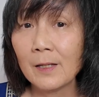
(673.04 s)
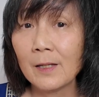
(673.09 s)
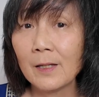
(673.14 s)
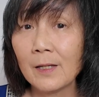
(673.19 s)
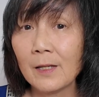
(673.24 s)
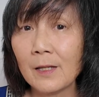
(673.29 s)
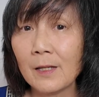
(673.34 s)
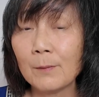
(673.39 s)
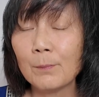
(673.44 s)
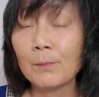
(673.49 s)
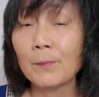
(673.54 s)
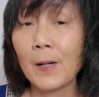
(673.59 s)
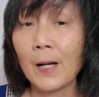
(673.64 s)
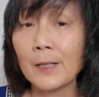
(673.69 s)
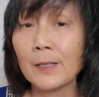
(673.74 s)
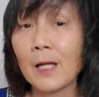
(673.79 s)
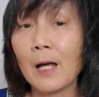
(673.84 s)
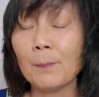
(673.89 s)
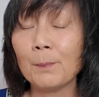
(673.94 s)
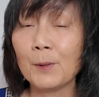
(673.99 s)
it
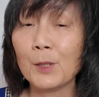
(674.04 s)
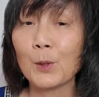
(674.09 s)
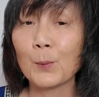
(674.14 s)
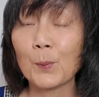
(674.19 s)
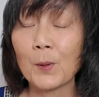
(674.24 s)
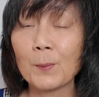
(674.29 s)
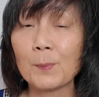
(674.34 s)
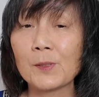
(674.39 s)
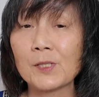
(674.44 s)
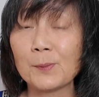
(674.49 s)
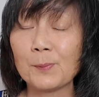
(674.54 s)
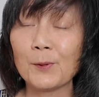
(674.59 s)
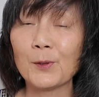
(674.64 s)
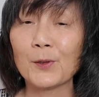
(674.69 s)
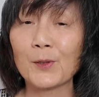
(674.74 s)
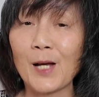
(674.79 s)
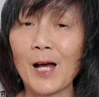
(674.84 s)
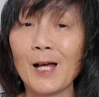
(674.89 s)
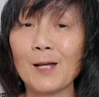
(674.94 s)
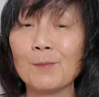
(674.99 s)
might not be your purpose
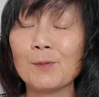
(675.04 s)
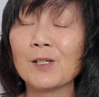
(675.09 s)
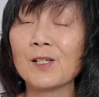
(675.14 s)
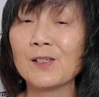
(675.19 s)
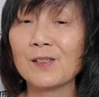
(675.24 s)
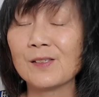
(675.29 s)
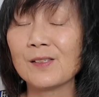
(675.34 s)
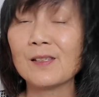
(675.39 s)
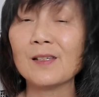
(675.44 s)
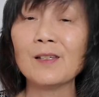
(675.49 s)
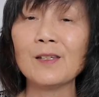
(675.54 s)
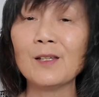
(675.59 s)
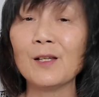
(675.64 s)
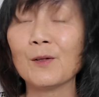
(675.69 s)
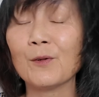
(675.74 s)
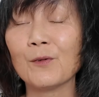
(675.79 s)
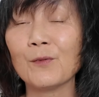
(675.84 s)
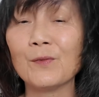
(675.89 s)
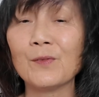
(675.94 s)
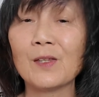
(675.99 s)
spirit guide because, you
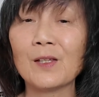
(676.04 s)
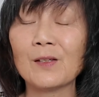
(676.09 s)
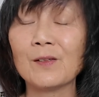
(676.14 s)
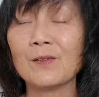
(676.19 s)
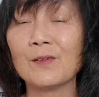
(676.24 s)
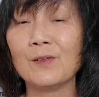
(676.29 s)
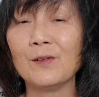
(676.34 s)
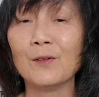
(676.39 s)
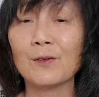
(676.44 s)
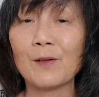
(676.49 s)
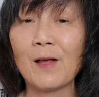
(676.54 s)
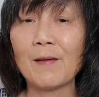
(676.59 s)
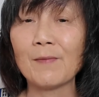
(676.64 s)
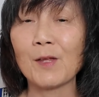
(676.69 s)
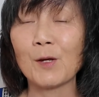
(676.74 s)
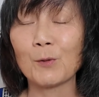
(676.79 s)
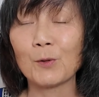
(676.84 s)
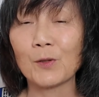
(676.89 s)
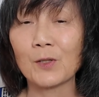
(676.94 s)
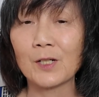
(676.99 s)
don't have
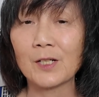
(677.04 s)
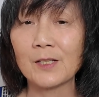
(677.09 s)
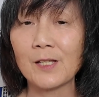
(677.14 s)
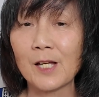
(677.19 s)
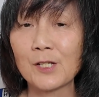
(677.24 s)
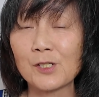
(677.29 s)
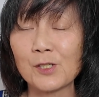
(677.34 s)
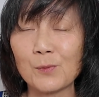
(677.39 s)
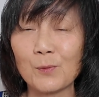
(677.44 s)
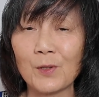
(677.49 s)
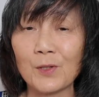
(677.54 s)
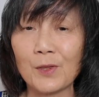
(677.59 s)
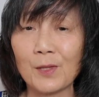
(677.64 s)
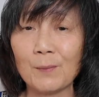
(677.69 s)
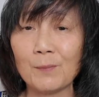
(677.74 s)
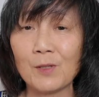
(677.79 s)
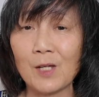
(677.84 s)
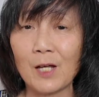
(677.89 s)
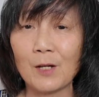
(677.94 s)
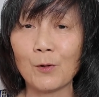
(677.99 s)
that connection with
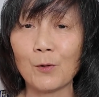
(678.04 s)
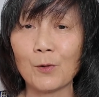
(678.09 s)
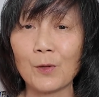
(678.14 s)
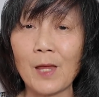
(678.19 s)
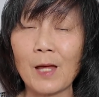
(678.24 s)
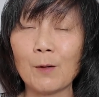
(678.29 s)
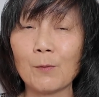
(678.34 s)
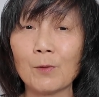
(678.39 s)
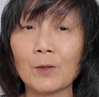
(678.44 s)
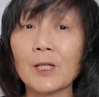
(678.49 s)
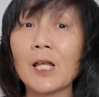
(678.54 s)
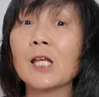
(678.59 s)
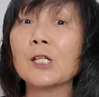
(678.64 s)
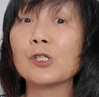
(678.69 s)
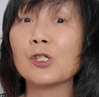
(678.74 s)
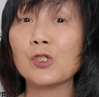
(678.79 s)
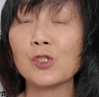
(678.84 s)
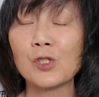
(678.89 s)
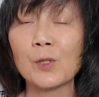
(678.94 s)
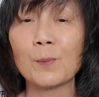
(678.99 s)
them yet, or that
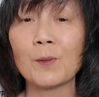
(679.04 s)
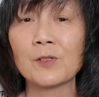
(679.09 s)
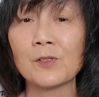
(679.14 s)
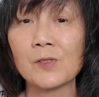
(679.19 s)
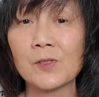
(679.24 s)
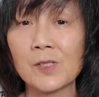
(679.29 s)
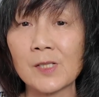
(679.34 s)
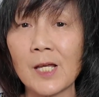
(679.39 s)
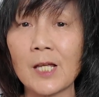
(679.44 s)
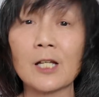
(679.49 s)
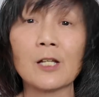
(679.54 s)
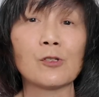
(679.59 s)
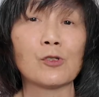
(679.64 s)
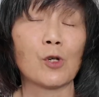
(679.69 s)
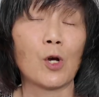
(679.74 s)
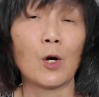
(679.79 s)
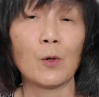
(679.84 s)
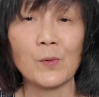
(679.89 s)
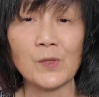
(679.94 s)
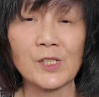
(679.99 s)
relationship, I should say, because
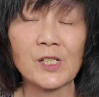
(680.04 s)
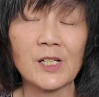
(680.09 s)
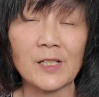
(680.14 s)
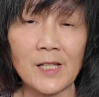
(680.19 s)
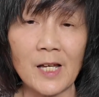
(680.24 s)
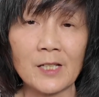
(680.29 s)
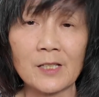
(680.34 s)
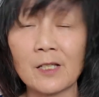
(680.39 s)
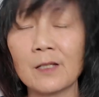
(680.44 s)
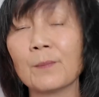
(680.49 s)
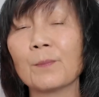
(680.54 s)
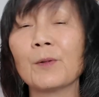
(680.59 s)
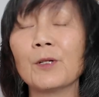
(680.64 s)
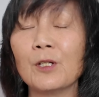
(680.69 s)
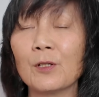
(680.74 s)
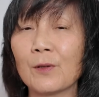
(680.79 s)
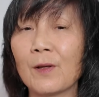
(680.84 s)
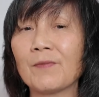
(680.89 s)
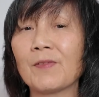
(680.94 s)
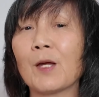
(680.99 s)
you're always connected. But
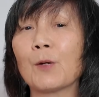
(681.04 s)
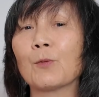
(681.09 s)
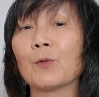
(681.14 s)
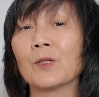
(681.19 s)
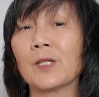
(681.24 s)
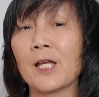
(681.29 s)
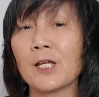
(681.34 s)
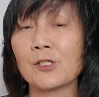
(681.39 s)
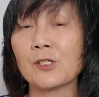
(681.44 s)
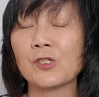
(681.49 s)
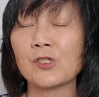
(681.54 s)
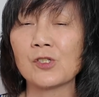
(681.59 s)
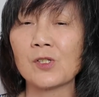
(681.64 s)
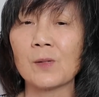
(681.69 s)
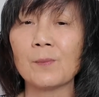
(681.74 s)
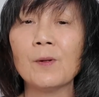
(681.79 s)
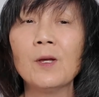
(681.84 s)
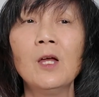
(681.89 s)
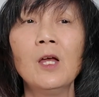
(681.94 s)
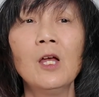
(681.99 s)
you don't have that
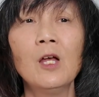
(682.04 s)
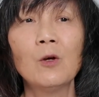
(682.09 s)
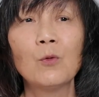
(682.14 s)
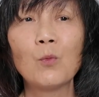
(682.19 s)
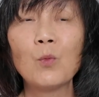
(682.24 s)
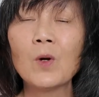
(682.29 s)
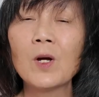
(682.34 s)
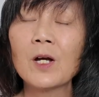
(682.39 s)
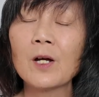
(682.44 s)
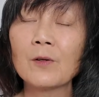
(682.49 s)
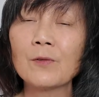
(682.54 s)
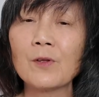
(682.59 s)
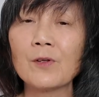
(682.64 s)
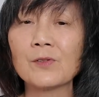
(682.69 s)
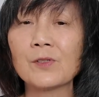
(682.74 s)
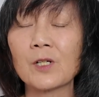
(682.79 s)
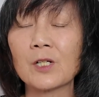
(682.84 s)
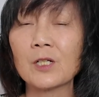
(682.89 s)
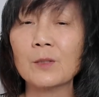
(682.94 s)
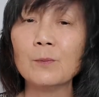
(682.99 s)
relationship where
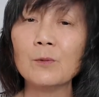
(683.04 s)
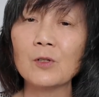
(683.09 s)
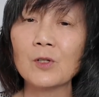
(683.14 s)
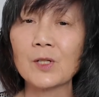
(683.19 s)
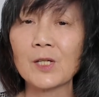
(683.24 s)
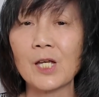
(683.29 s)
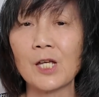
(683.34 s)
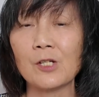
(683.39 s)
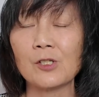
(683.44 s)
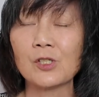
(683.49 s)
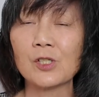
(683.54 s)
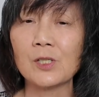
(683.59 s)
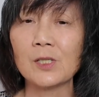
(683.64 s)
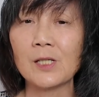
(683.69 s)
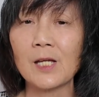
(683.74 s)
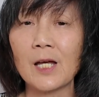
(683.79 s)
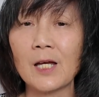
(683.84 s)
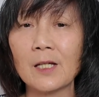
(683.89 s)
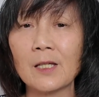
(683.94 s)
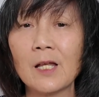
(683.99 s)
there's a communication
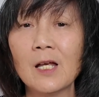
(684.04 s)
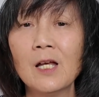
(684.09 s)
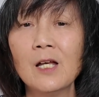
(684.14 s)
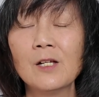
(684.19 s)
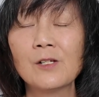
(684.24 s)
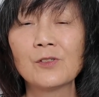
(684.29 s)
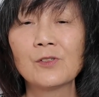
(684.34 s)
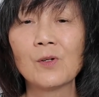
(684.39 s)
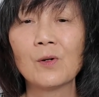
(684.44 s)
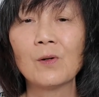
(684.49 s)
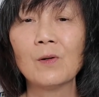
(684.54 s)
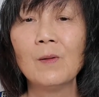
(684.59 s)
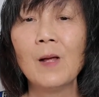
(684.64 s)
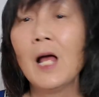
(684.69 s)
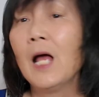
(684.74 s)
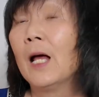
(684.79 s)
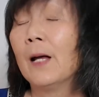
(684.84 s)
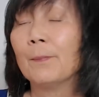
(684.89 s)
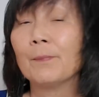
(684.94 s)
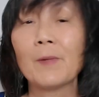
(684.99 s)
yet. So
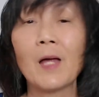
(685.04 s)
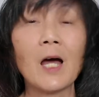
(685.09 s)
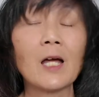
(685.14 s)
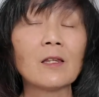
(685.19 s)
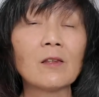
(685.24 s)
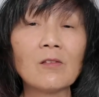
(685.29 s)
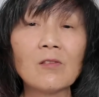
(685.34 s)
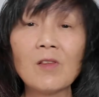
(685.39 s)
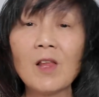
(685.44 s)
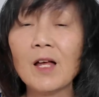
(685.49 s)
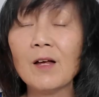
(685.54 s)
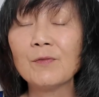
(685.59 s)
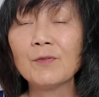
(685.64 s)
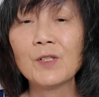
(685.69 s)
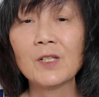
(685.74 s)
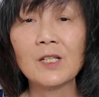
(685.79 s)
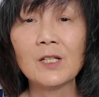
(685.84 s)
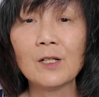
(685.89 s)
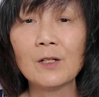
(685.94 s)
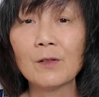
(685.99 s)
I'd love
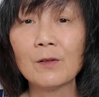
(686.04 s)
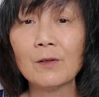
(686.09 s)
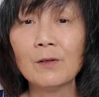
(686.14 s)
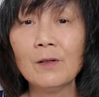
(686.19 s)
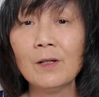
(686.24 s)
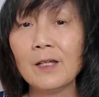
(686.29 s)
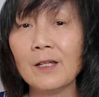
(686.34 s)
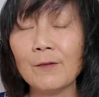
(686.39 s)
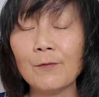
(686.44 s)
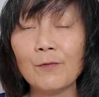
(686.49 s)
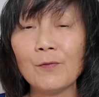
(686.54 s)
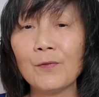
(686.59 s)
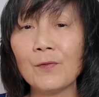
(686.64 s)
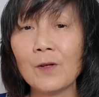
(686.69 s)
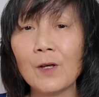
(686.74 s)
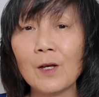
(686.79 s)
to hear if,